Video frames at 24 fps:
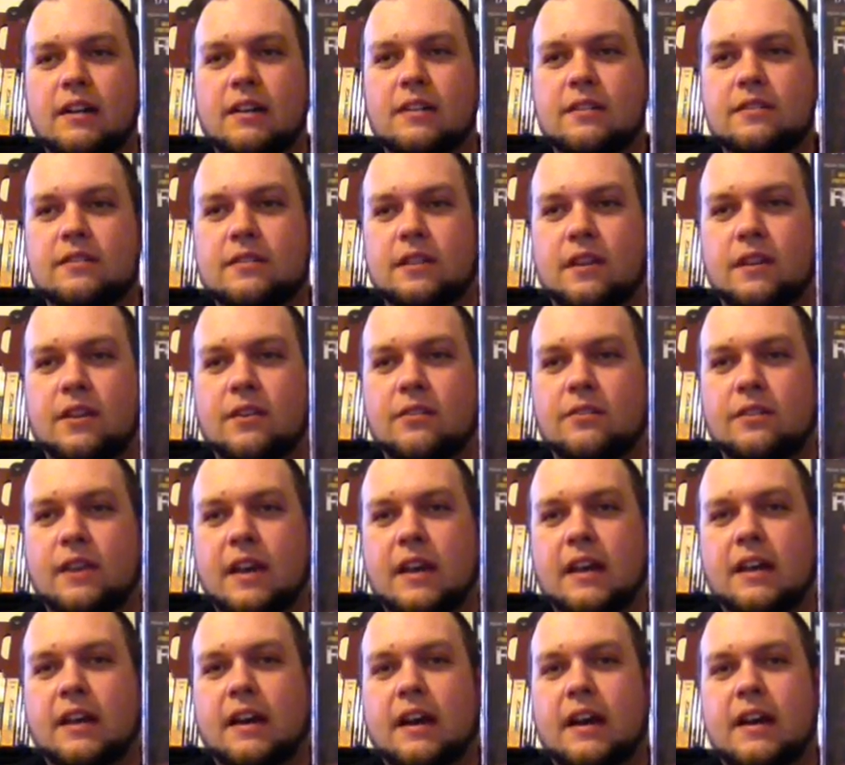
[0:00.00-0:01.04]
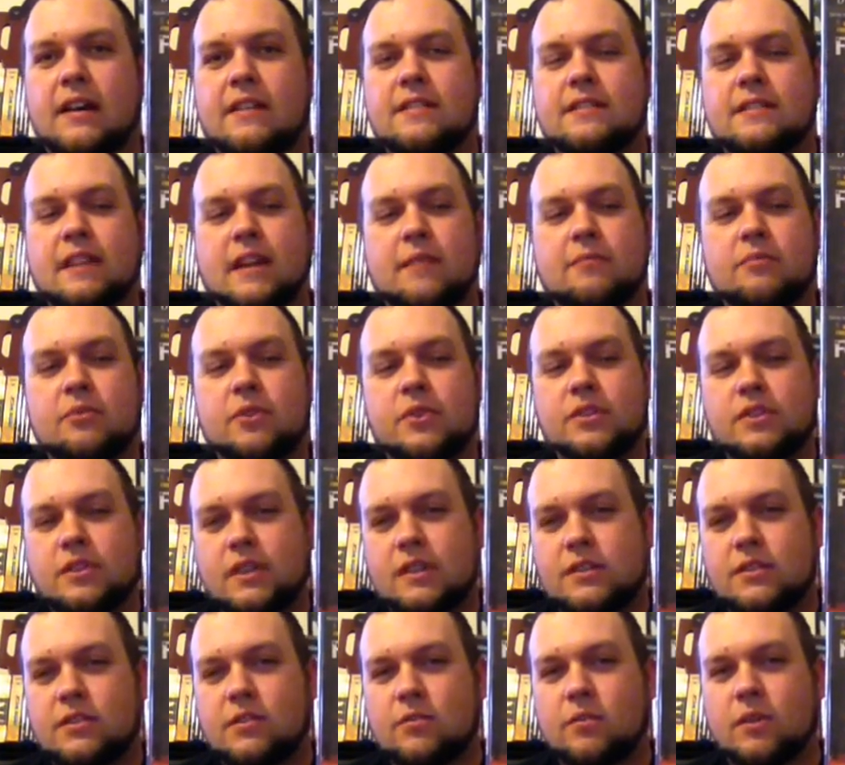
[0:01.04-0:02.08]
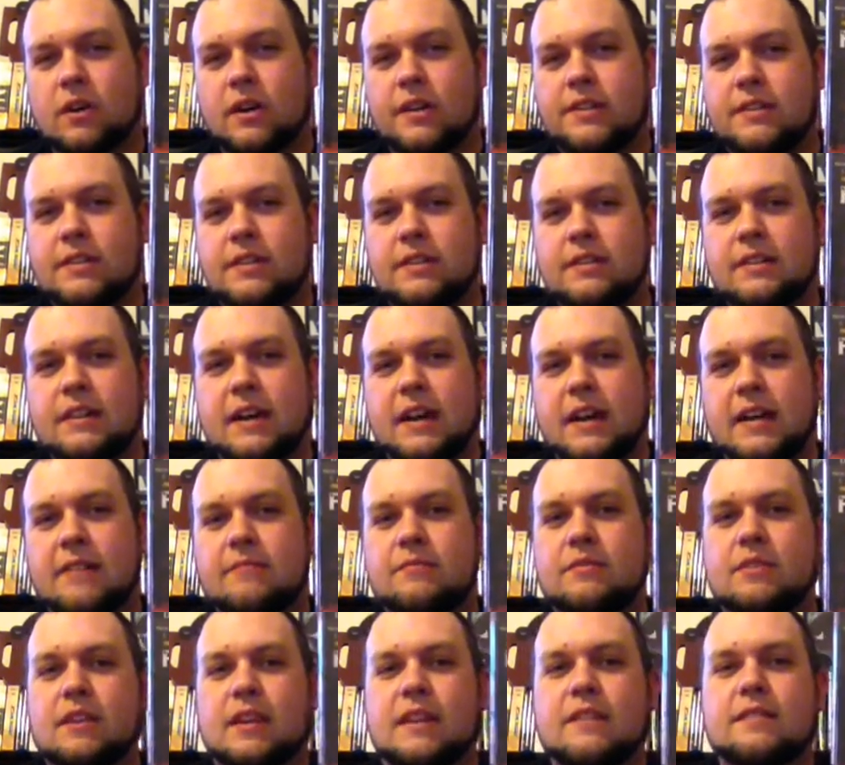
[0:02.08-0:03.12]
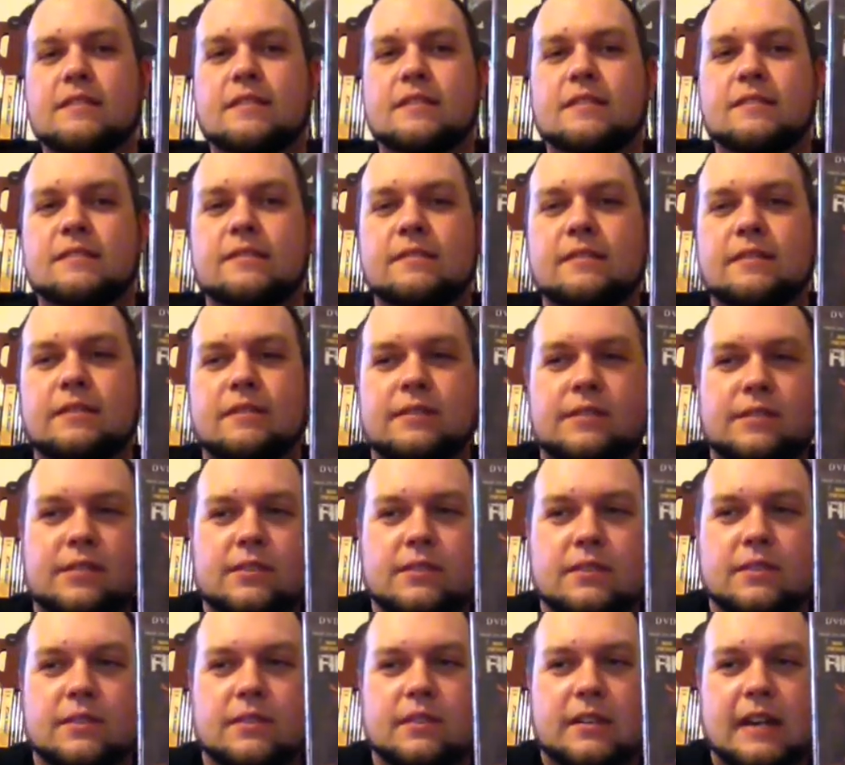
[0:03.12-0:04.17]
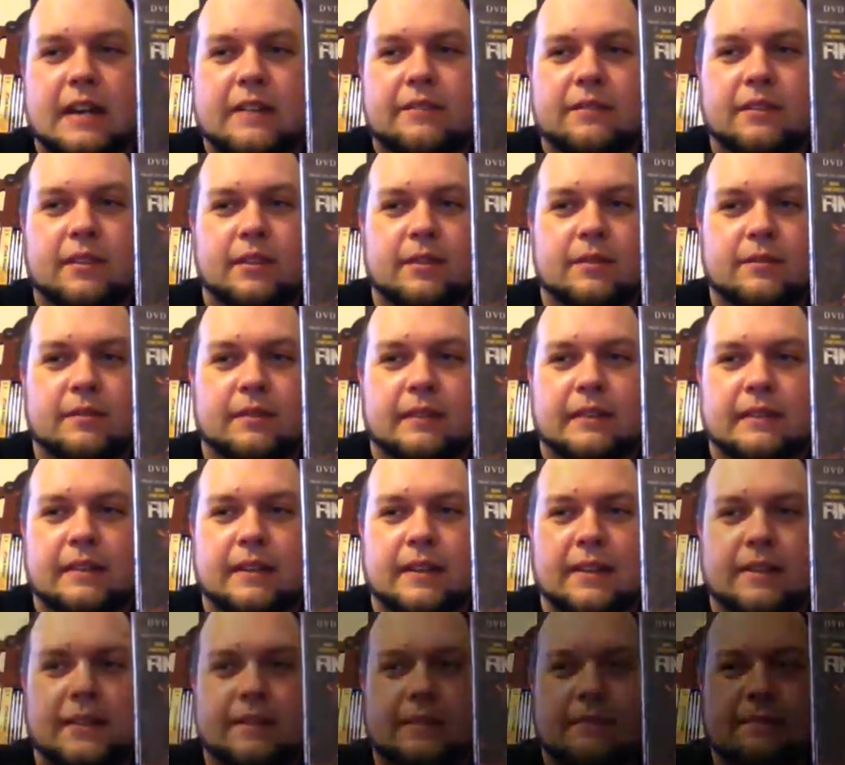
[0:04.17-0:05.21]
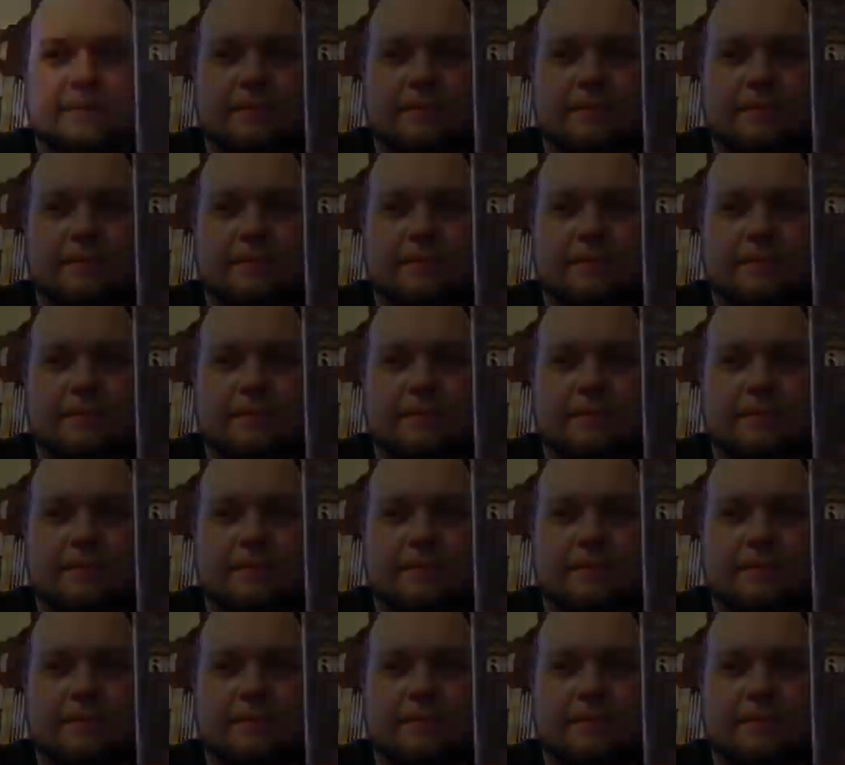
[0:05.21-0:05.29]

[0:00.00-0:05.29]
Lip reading: So yeah, guys, I appreciate you watching. I am Jason. You all have a good one. Later.